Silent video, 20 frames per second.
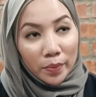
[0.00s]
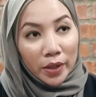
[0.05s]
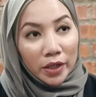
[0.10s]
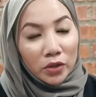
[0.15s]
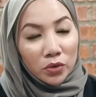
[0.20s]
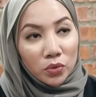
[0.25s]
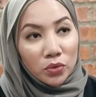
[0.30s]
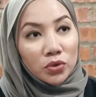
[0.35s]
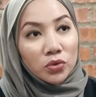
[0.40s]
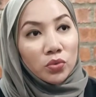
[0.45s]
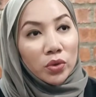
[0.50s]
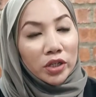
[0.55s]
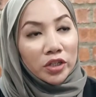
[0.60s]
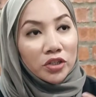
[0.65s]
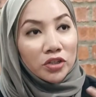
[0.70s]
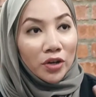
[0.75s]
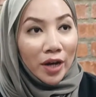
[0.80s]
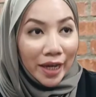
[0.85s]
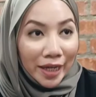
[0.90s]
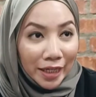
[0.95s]
but those who are
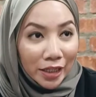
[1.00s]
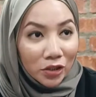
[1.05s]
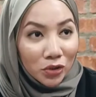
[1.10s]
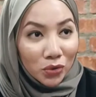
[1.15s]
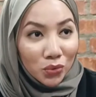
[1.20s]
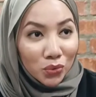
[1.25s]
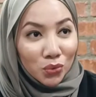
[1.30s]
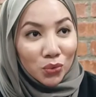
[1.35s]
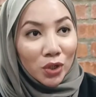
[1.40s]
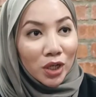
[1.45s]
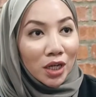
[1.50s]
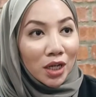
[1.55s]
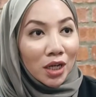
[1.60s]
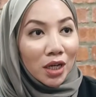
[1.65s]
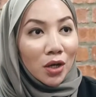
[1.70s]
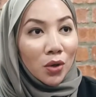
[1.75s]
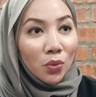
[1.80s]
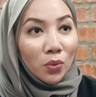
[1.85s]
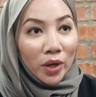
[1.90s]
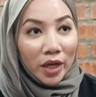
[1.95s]
trying to
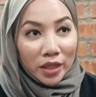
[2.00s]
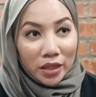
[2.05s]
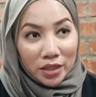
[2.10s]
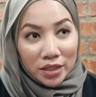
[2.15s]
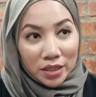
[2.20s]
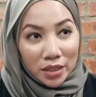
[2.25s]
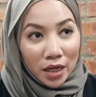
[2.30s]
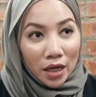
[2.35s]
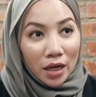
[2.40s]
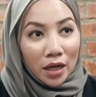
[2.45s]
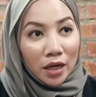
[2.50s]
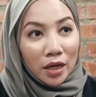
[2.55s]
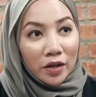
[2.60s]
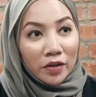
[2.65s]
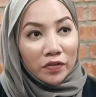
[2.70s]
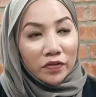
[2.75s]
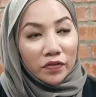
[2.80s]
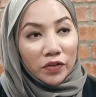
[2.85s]
wear the scarf.